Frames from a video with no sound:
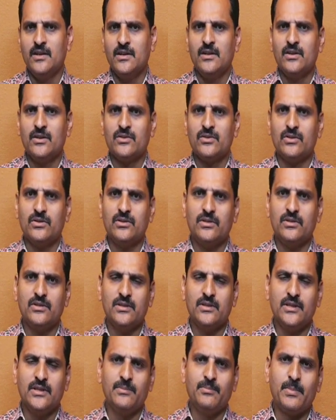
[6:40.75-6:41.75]
So,
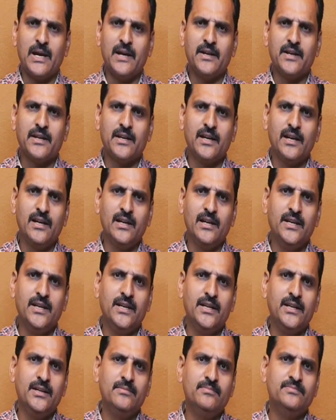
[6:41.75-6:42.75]

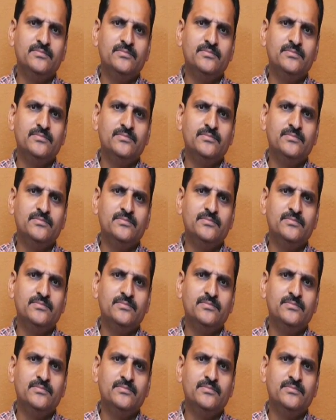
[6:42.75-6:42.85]
practically